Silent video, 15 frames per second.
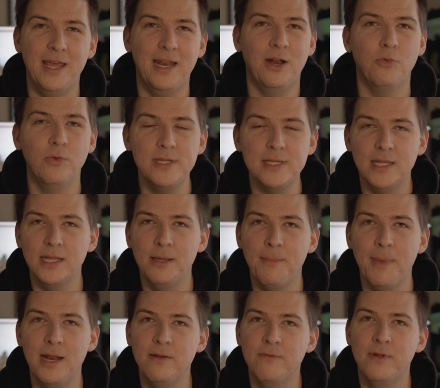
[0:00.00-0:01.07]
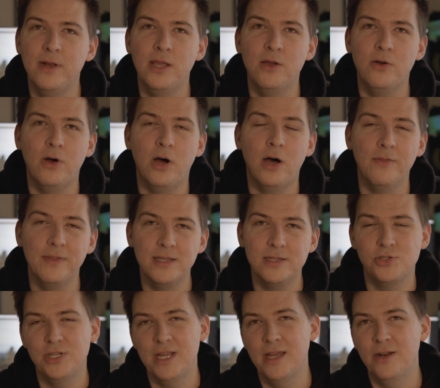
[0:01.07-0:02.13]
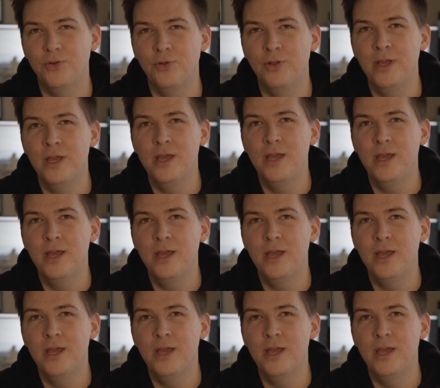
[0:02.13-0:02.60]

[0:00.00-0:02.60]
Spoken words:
and I recently made a video on this channel